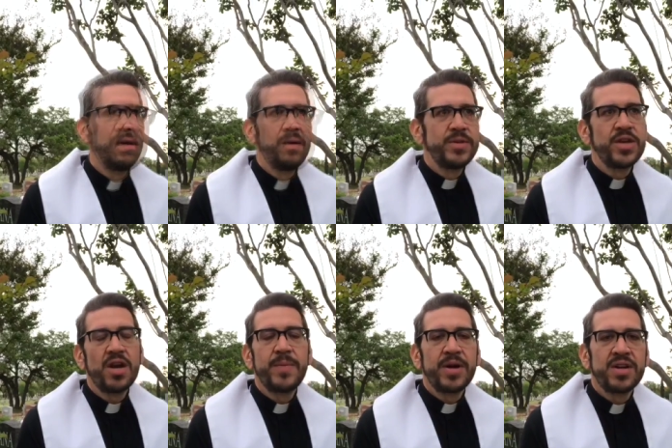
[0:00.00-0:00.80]
When we talk
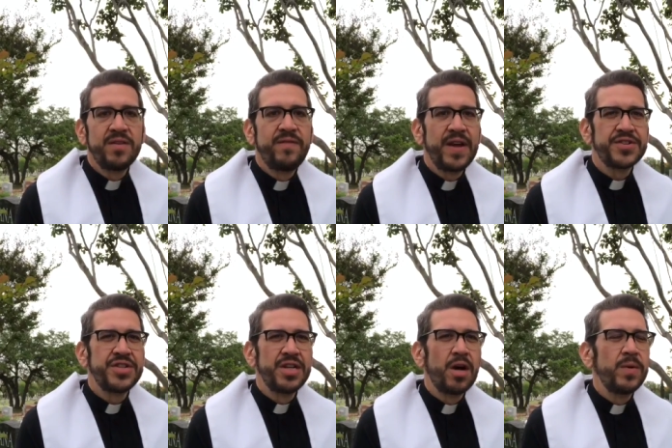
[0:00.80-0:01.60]
about
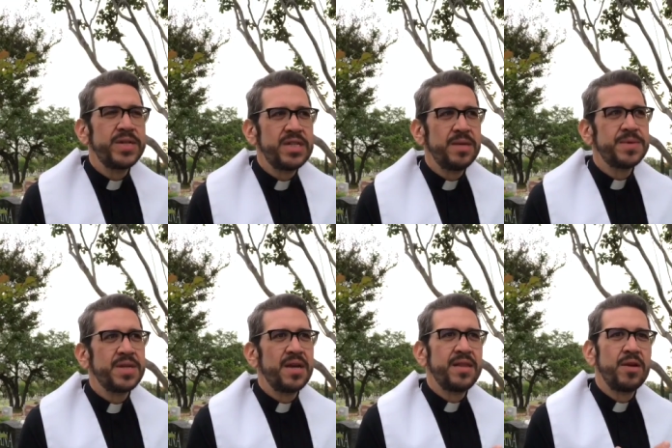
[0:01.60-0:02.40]
confession, it always seems to,
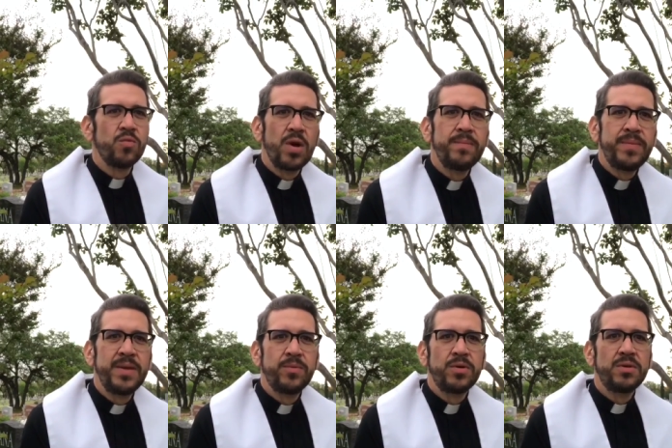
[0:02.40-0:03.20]
I think, rub
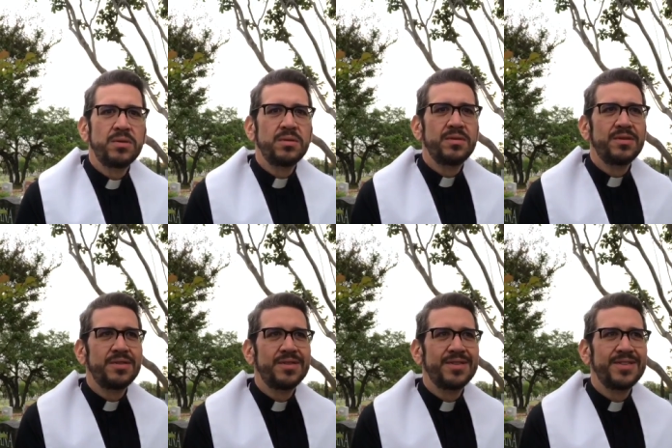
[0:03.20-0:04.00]
people
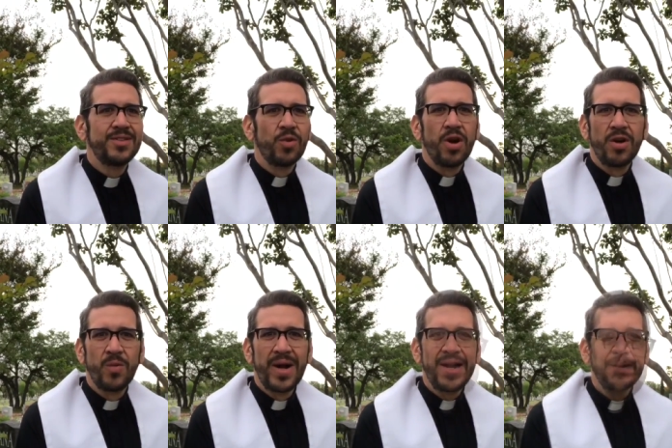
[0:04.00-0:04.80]
the wrong
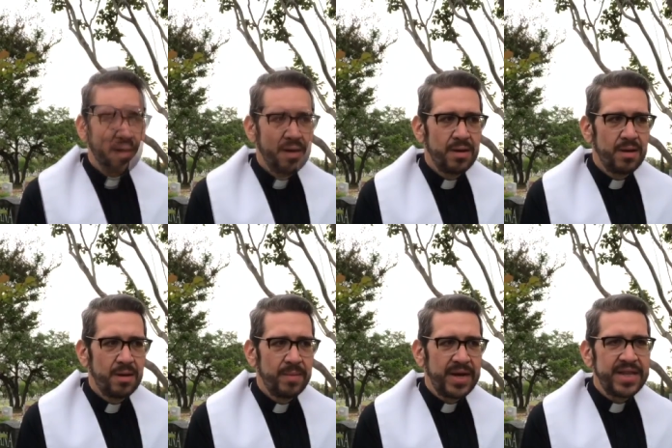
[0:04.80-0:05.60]
way.
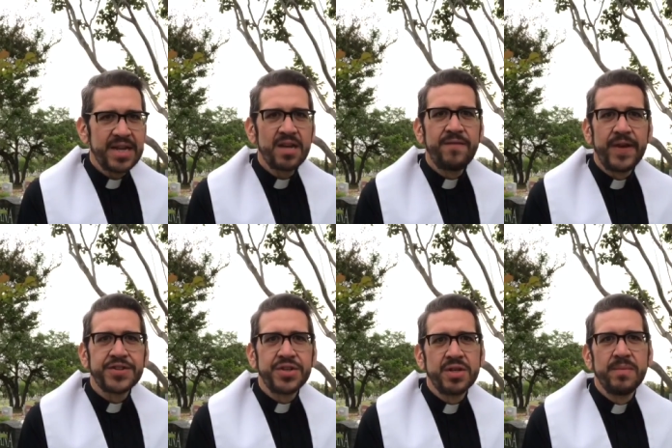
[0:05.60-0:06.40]
But I think
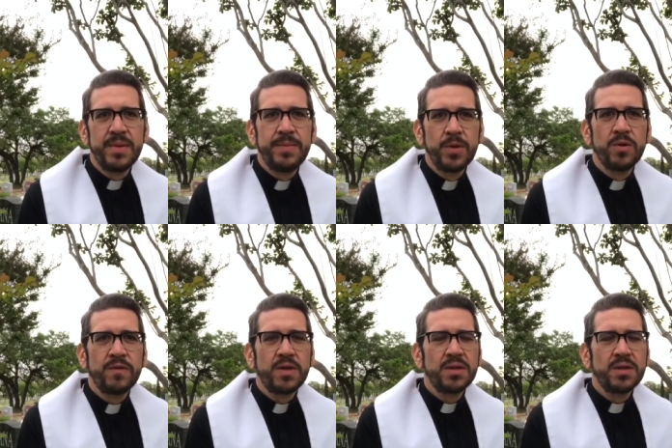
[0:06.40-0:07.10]
confession can be beautiful.